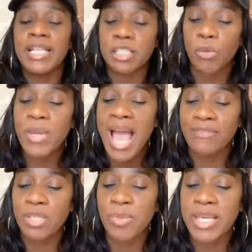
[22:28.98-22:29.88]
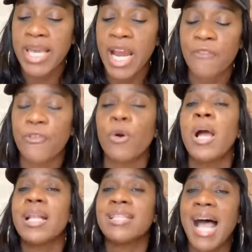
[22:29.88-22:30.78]
And so we have to be
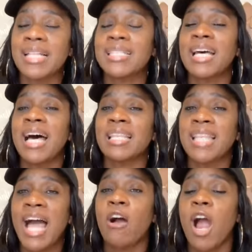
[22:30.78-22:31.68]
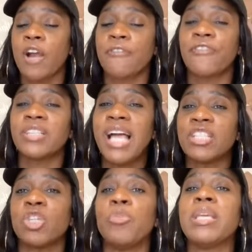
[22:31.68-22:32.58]
careful not to allow our
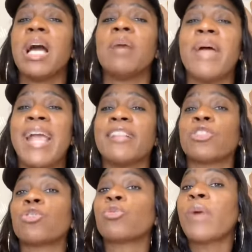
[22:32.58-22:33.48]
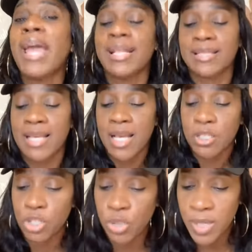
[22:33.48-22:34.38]
flesh to become a threat
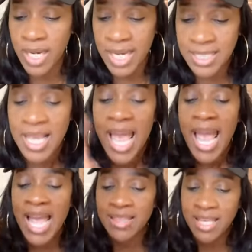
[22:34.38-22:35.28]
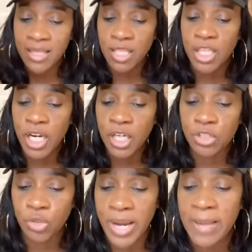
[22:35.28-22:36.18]
to us. And then the
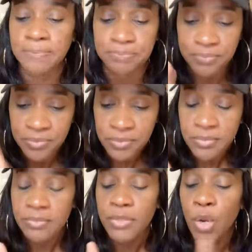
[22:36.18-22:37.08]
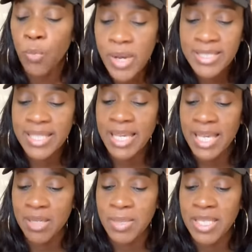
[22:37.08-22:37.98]
third threat was
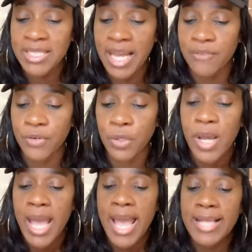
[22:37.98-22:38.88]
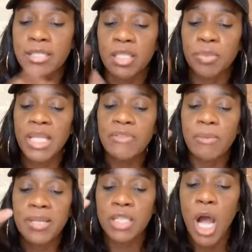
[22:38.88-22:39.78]
the enemy, the devil. And so the
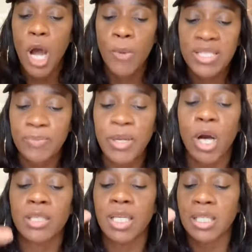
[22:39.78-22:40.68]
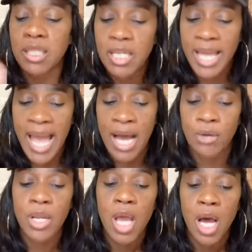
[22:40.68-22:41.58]
believer must always be on the
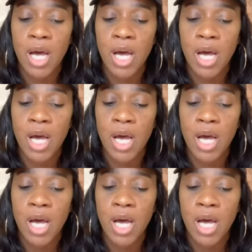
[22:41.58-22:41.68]
lookout